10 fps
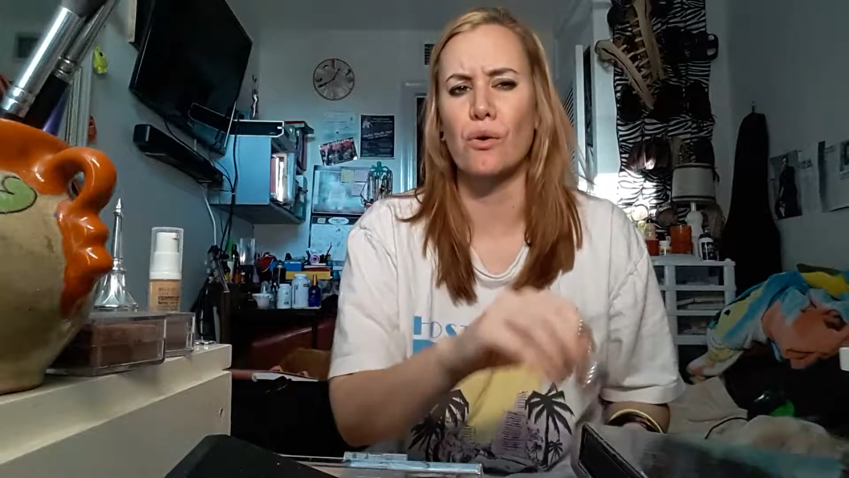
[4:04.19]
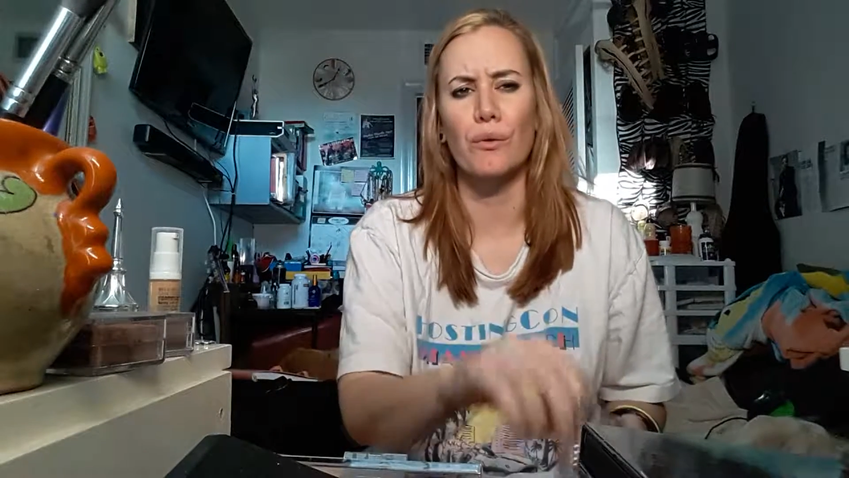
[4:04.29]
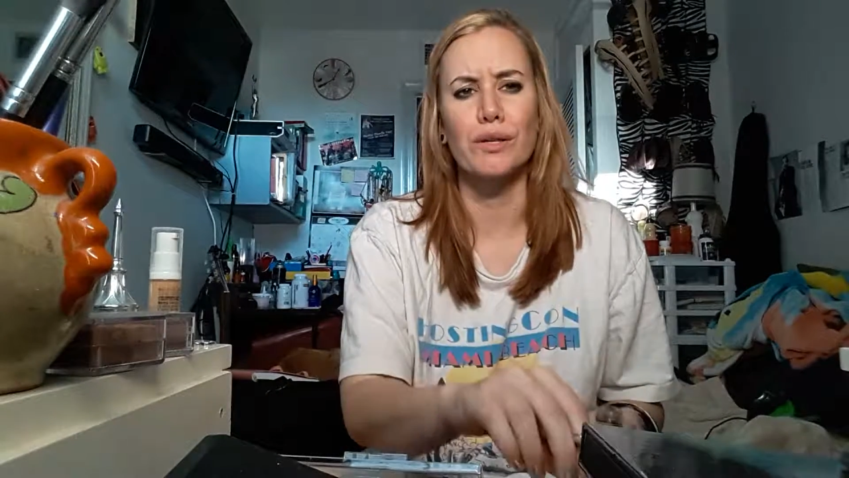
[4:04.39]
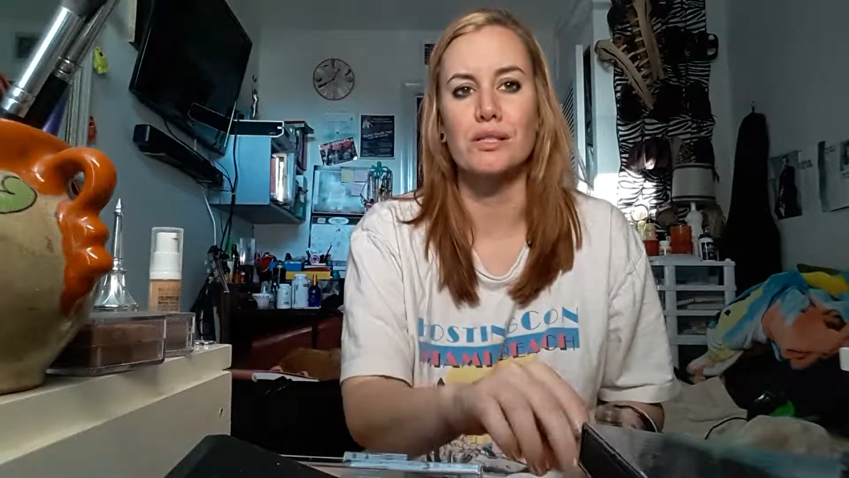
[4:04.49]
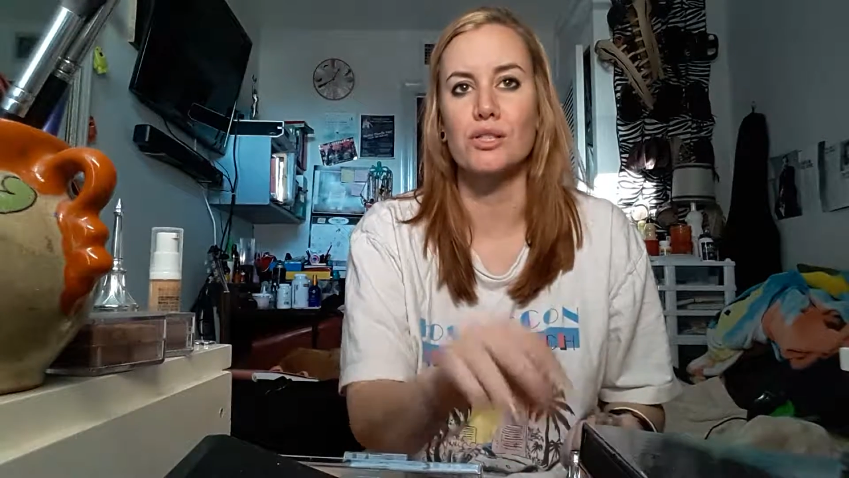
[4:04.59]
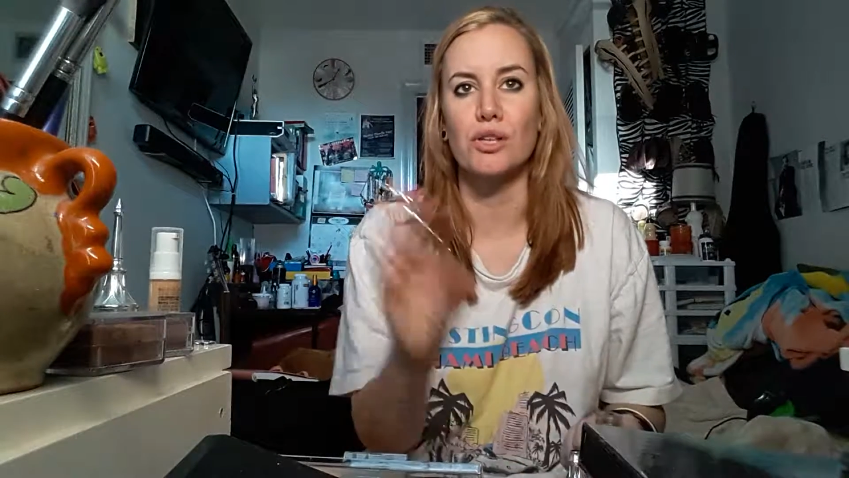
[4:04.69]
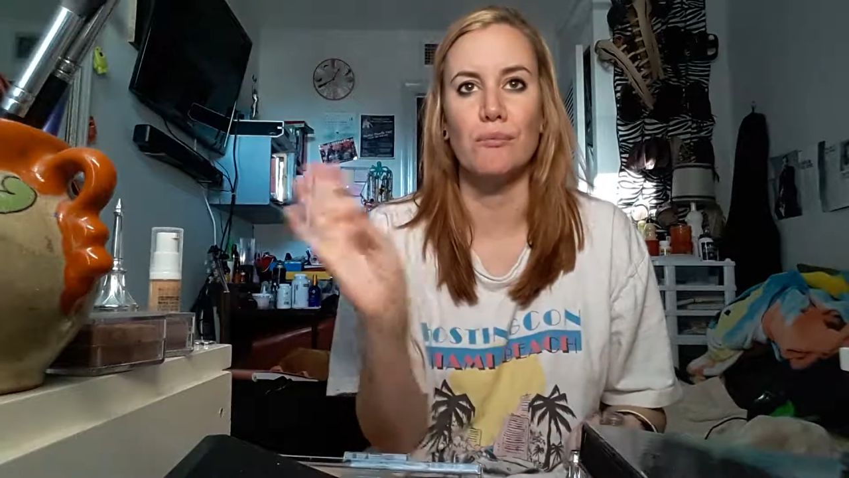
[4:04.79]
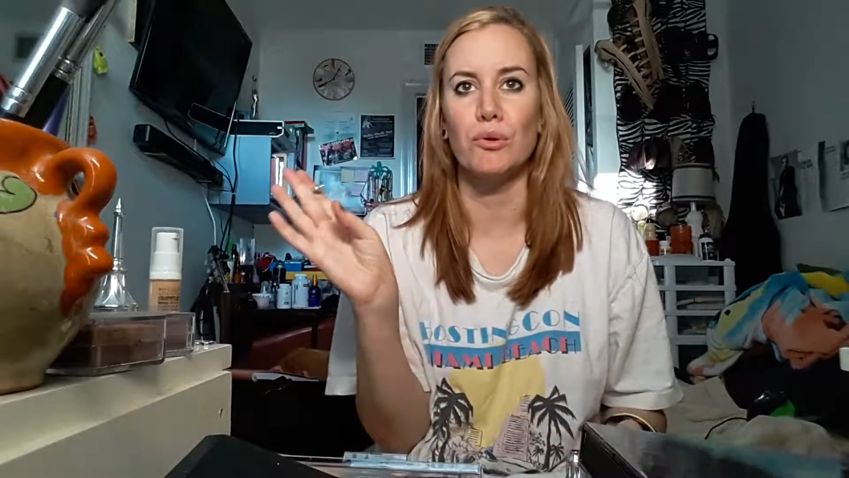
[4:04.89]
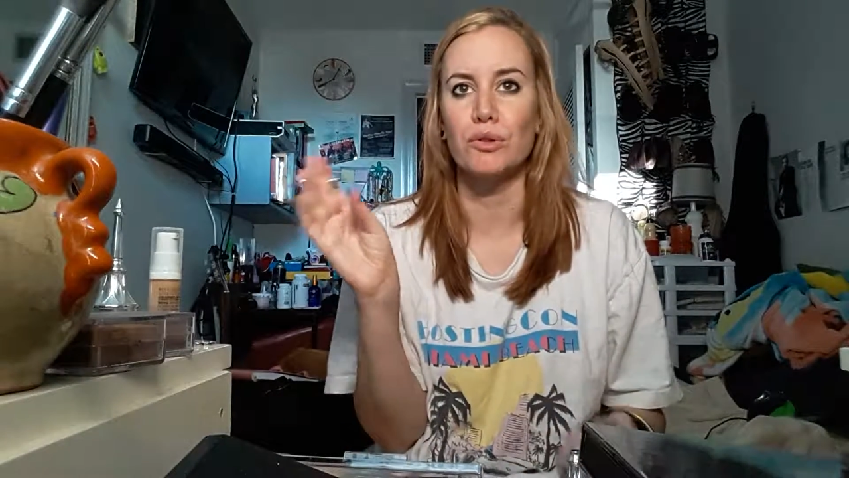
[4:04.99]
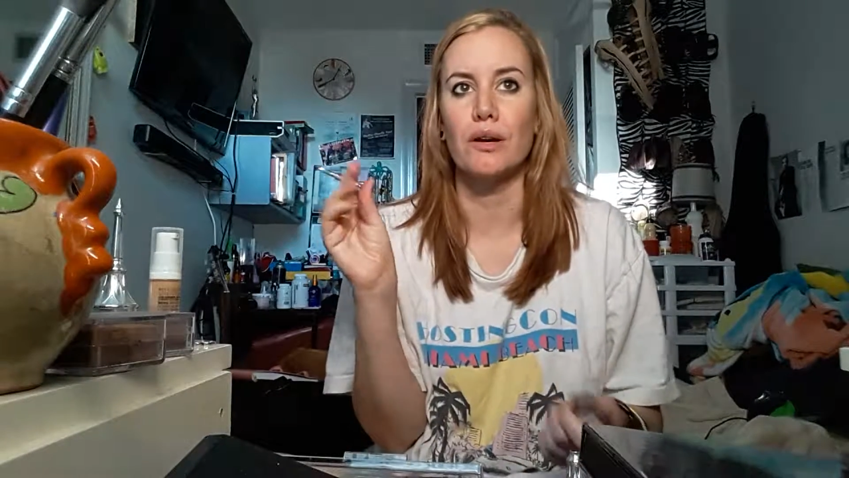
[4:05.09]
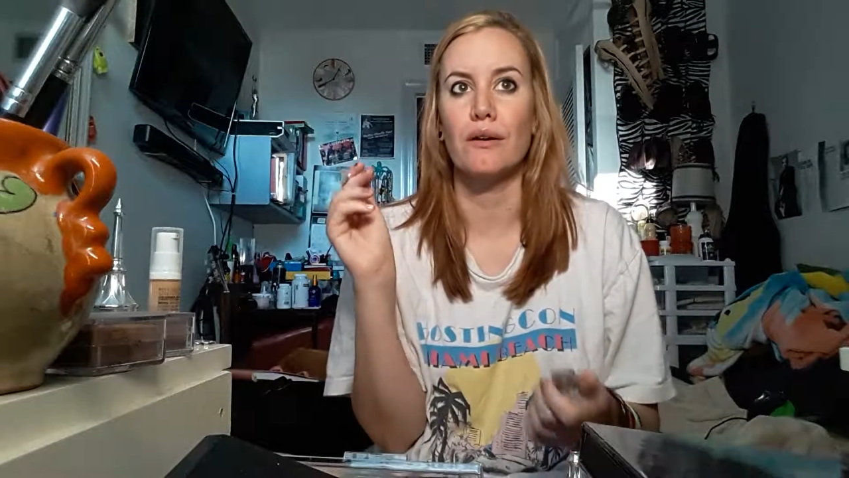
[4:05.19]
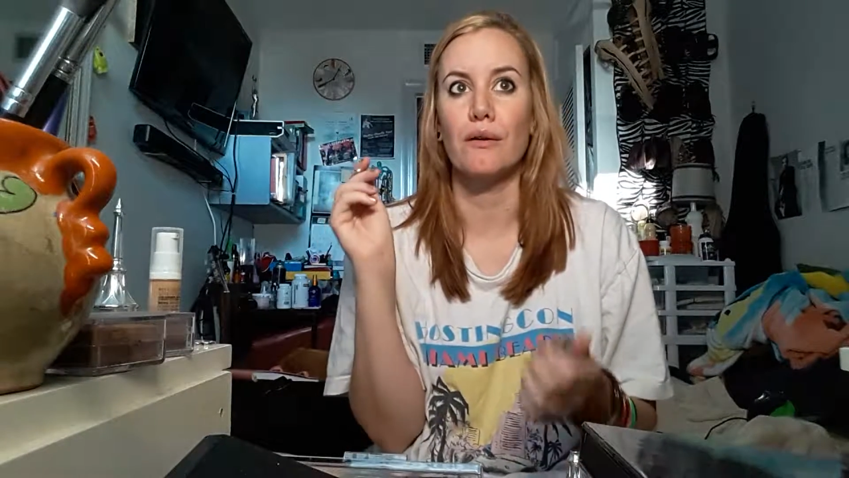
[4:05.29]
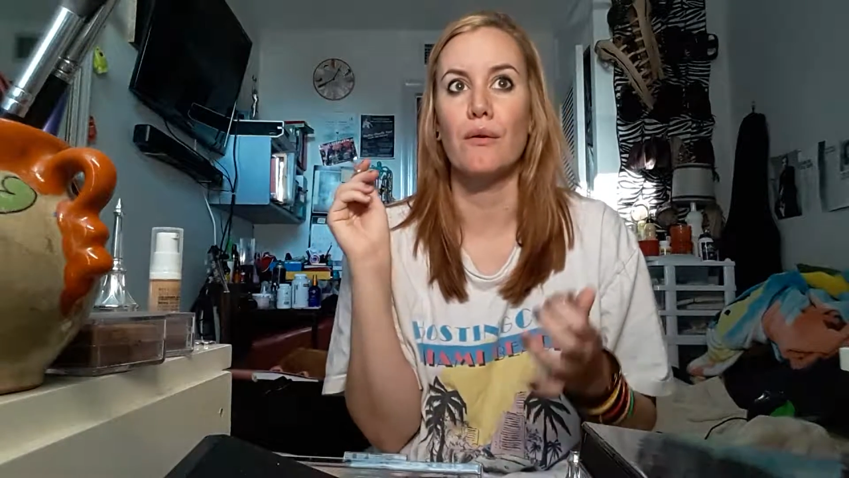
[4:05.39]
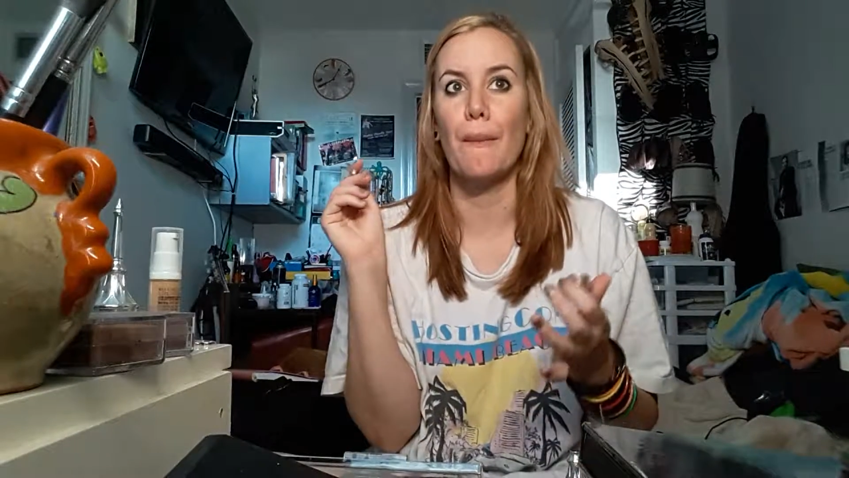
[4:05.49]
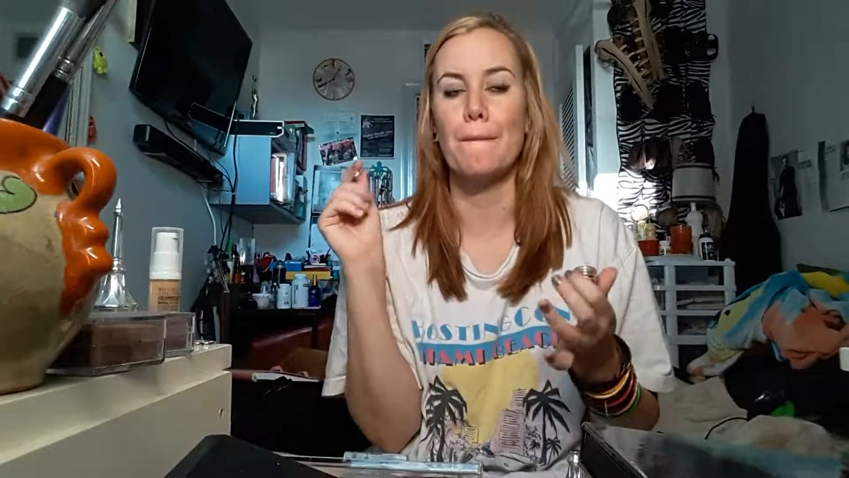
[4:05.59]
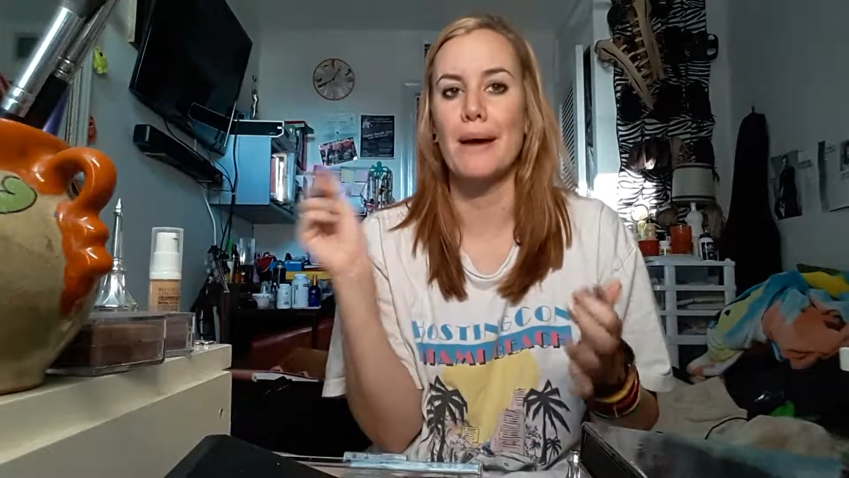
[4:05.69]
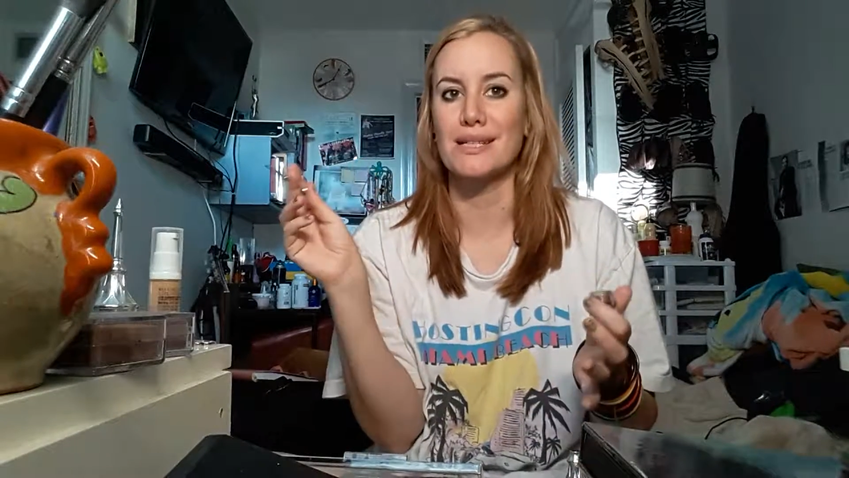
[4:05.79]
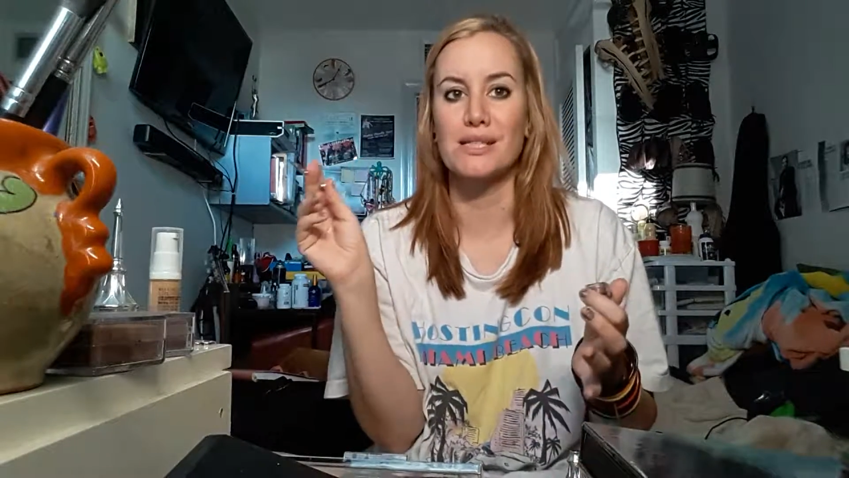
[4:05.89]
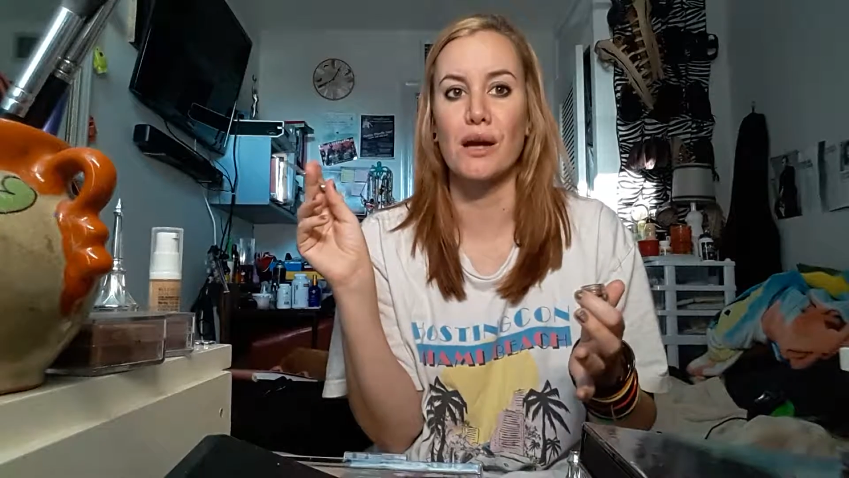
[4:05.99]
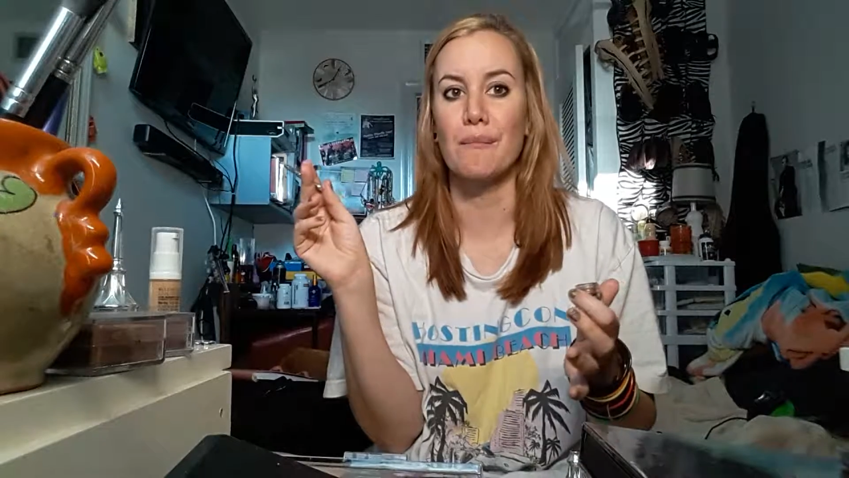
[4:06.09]
always a jumbled,
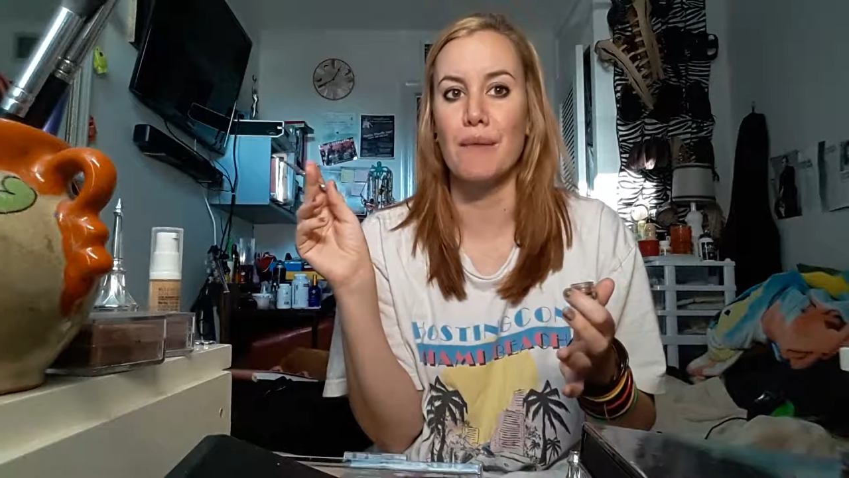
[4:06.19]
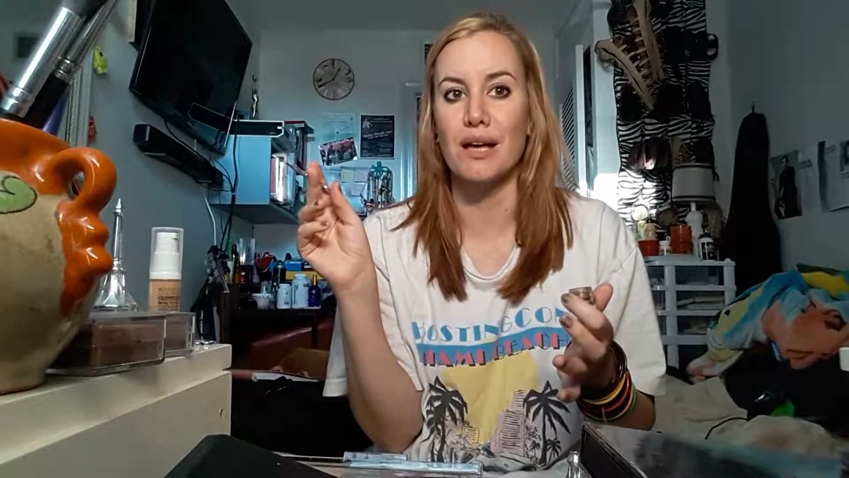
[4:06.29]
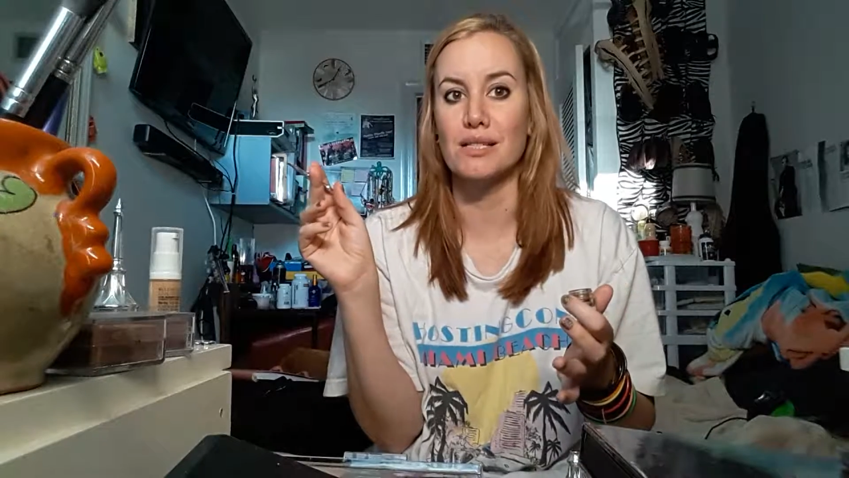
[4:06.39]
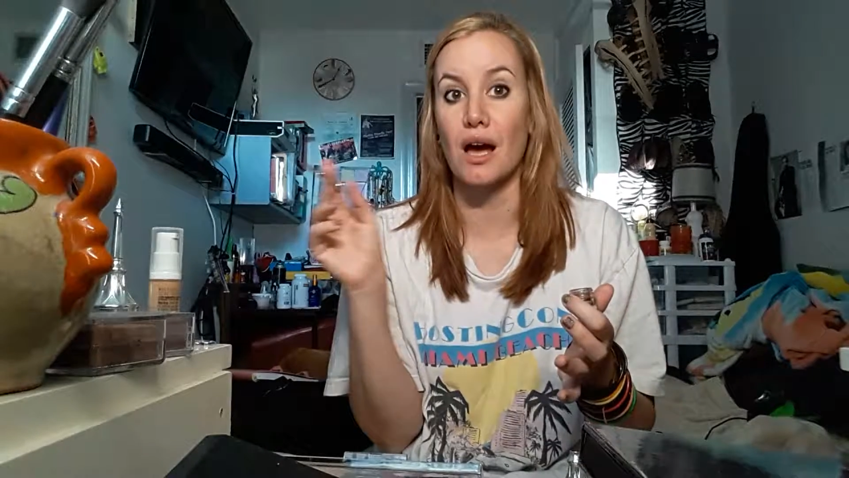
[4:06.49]
messed up mess.